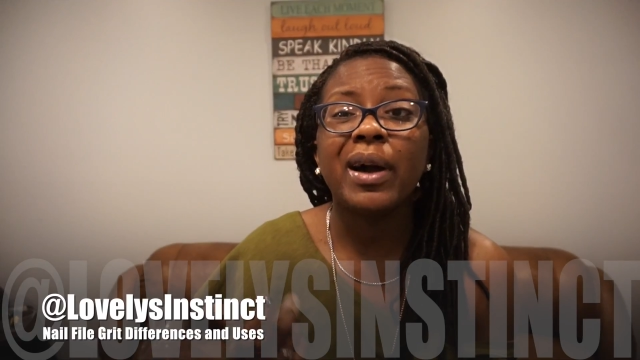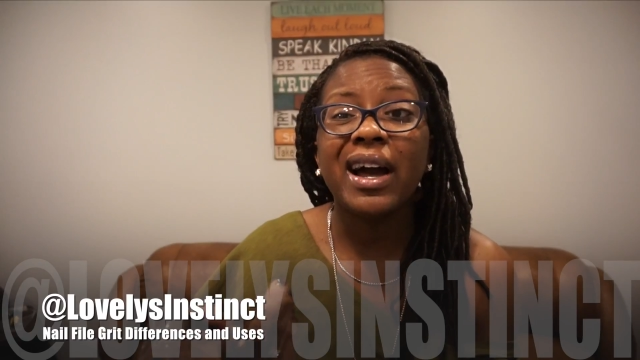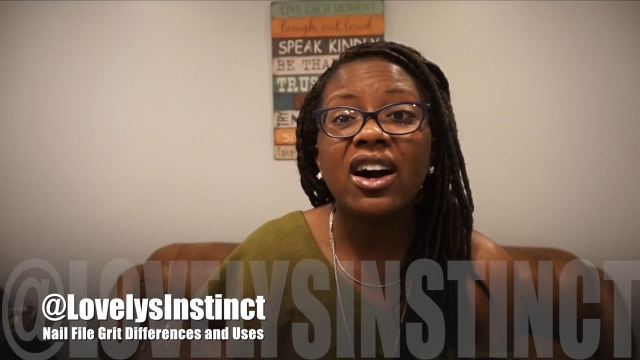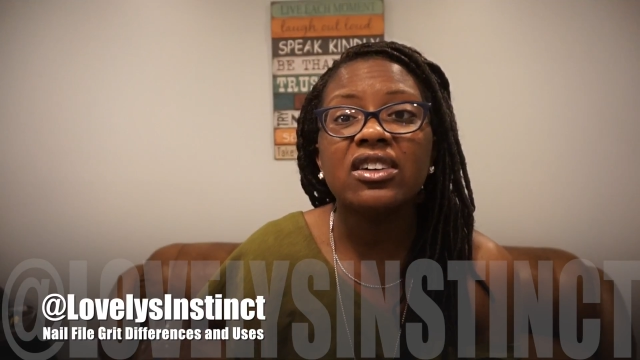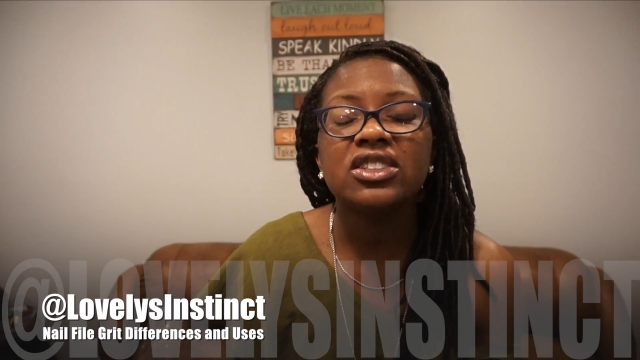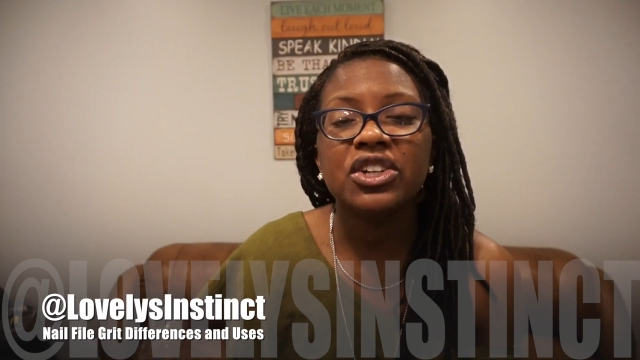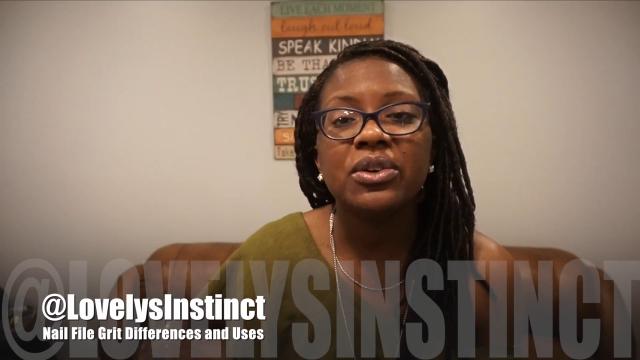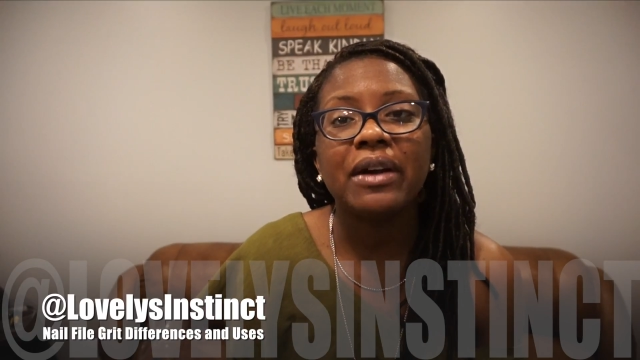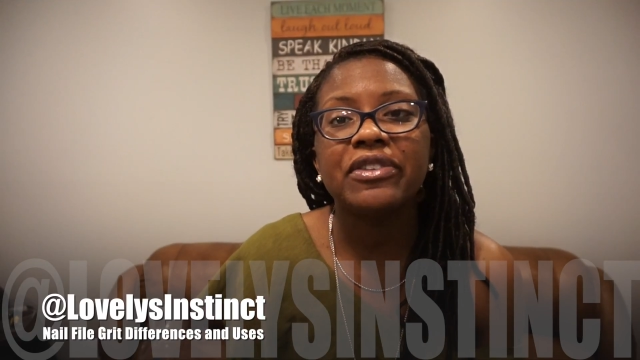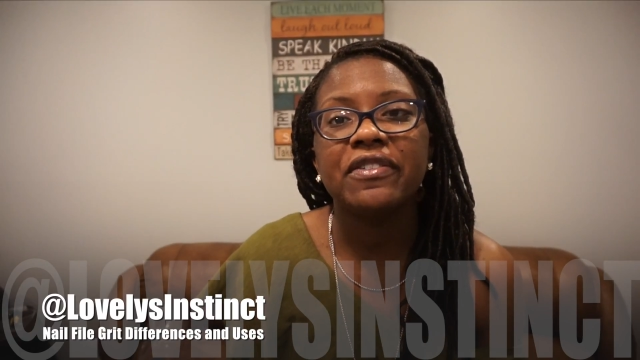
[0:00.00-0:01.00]
But also you
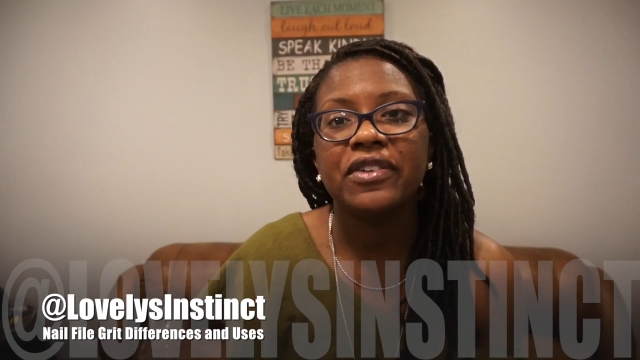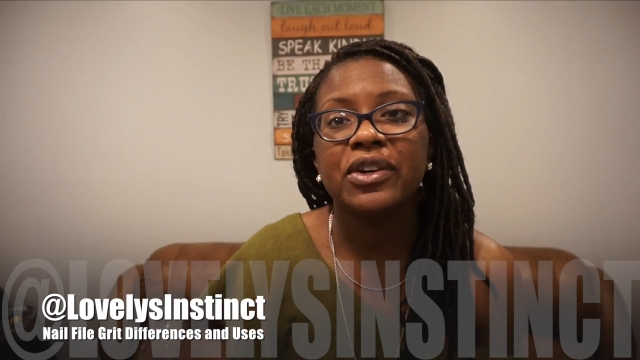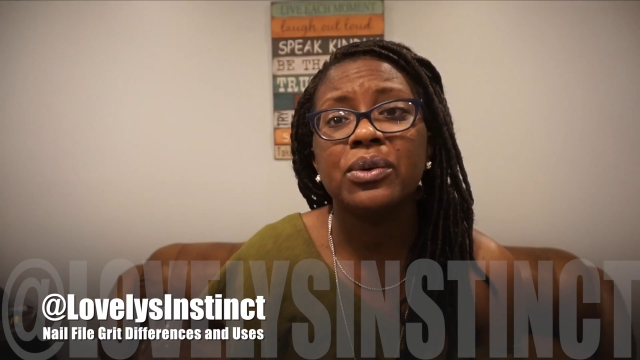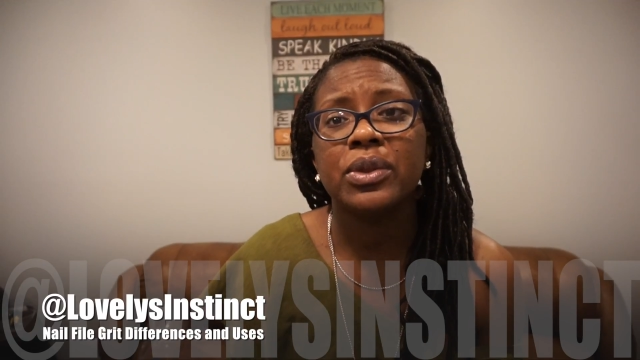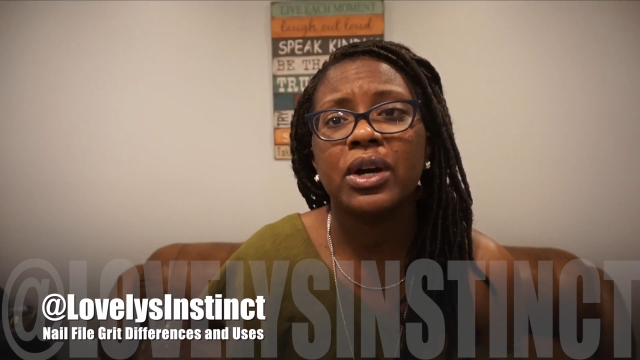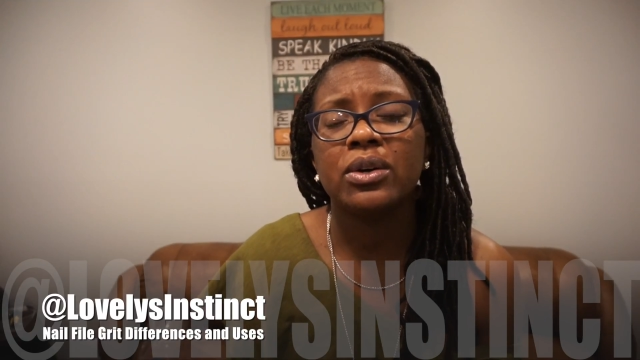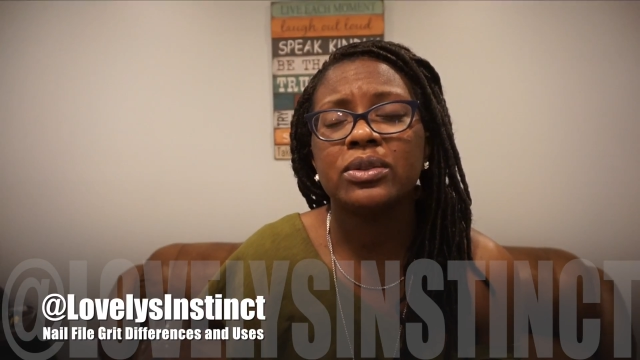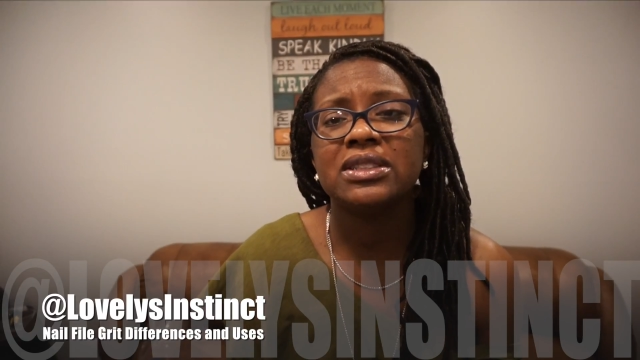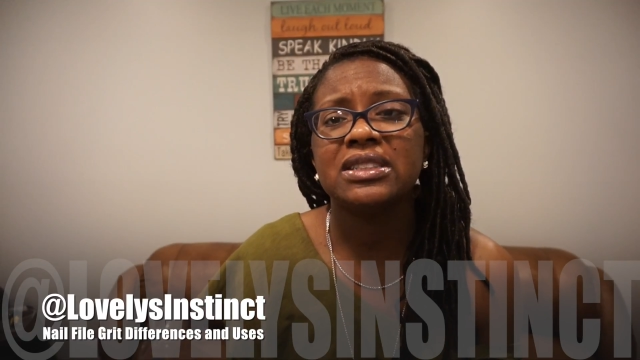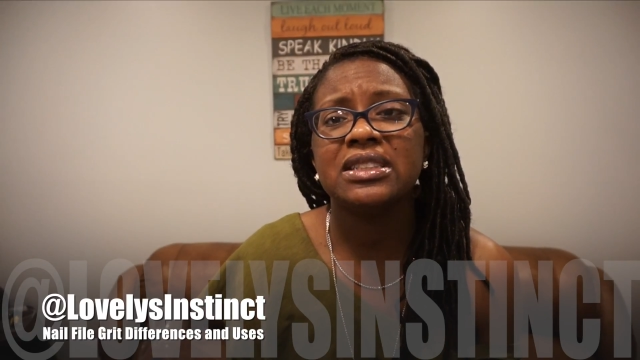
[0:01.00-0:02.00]
have to feel
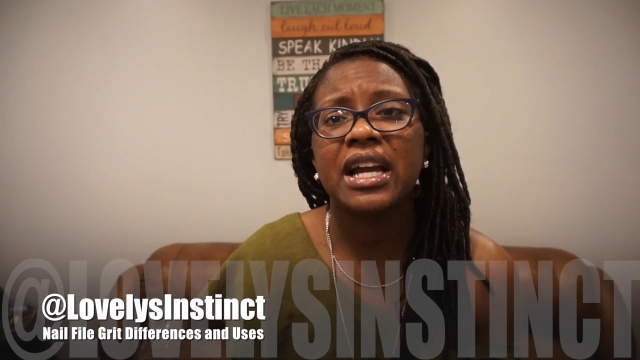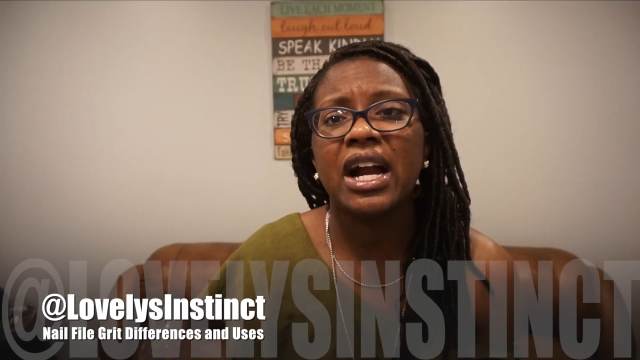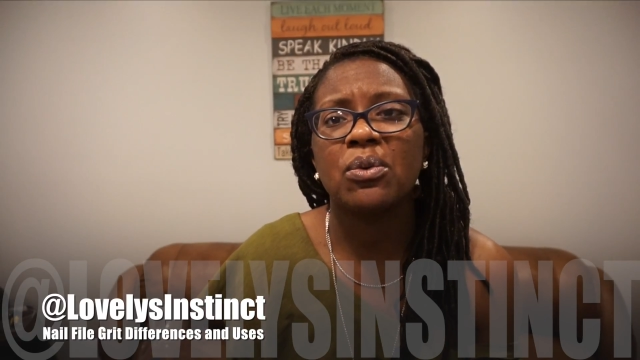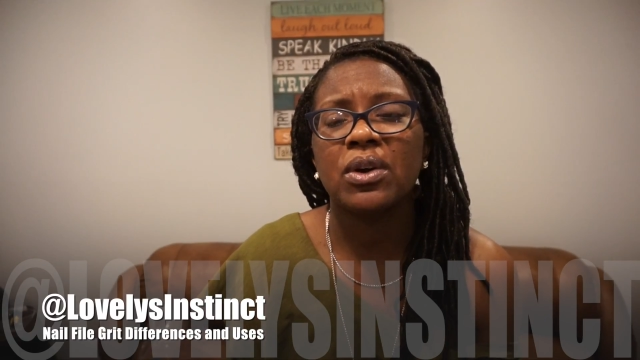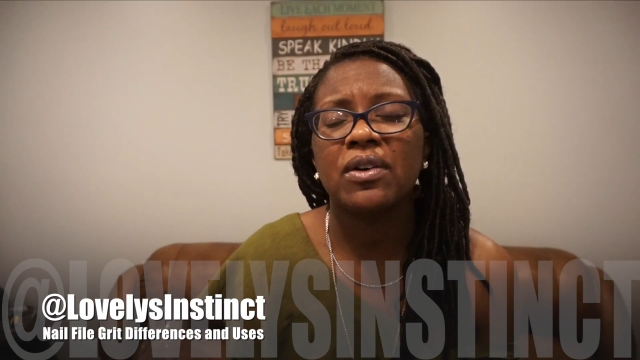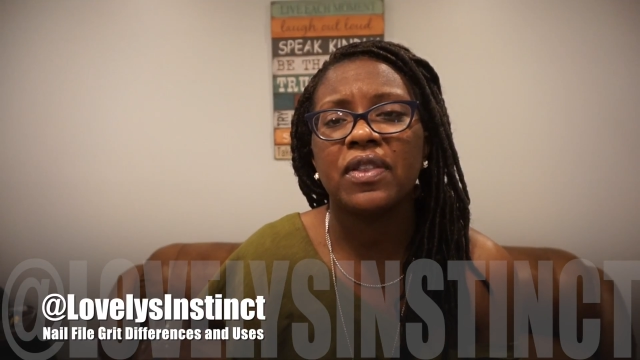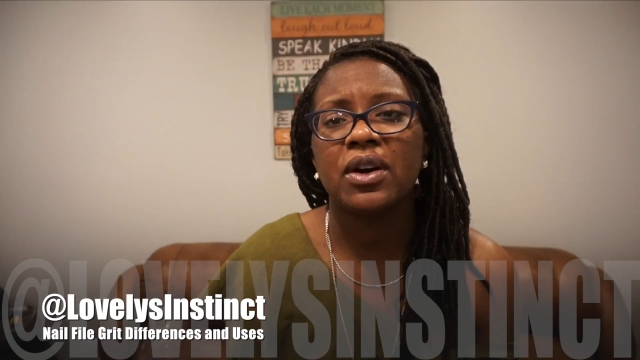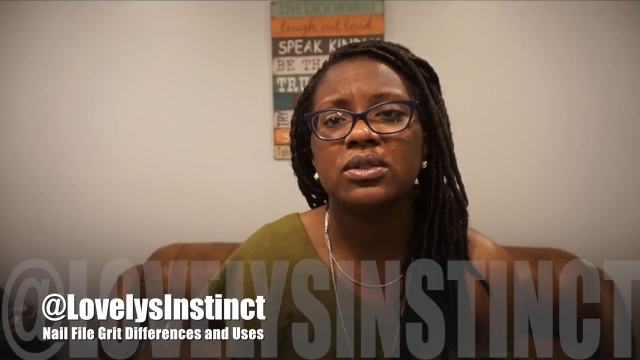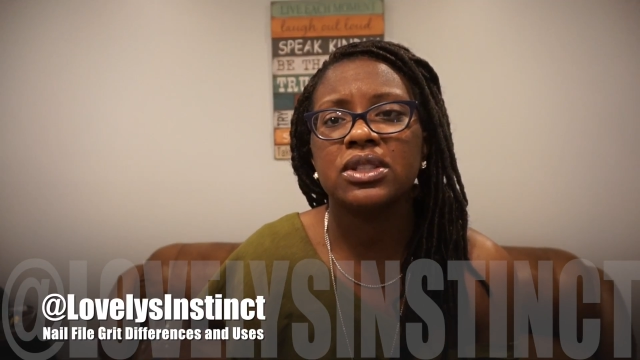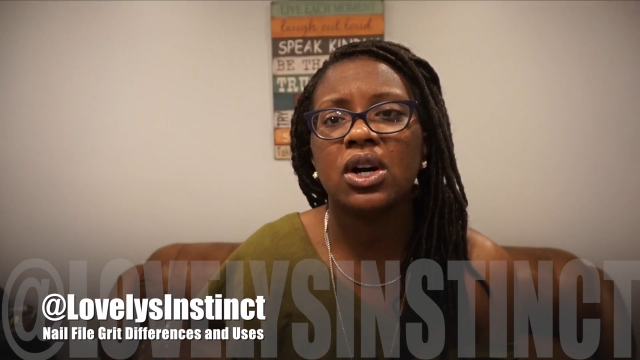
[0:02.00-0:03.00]
those to see how rough
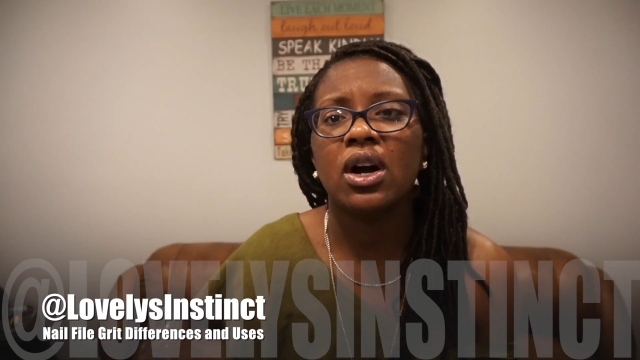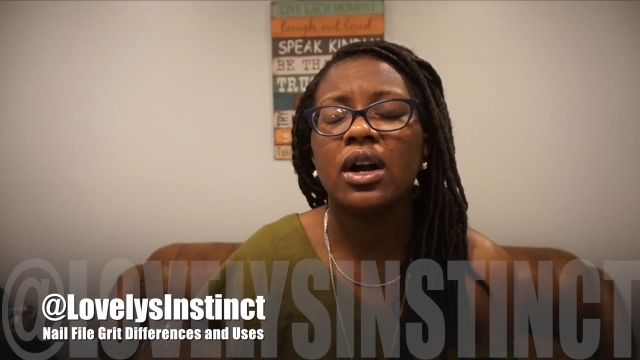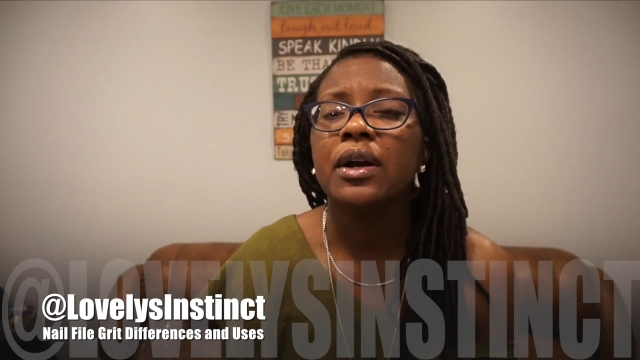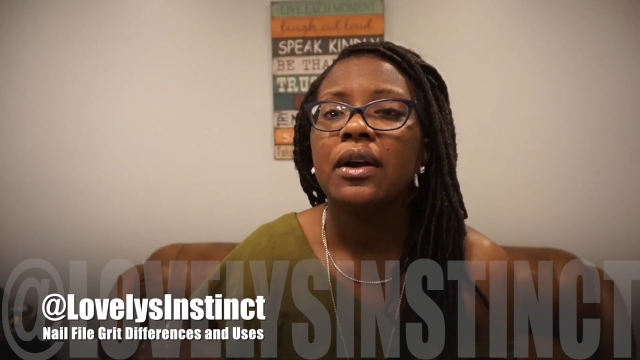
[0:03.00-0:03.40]
those are,